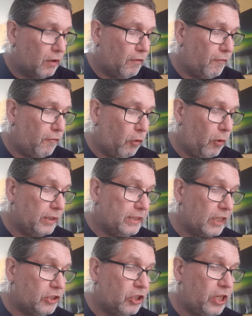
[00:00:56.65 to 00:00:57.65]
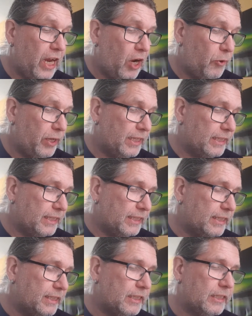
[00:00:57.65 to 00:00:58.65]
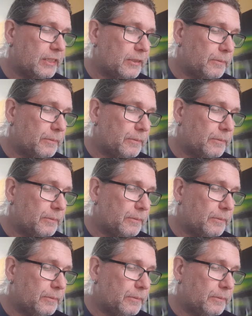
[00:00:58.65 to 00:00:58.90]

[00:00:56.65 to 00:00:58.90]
for Sagittarians.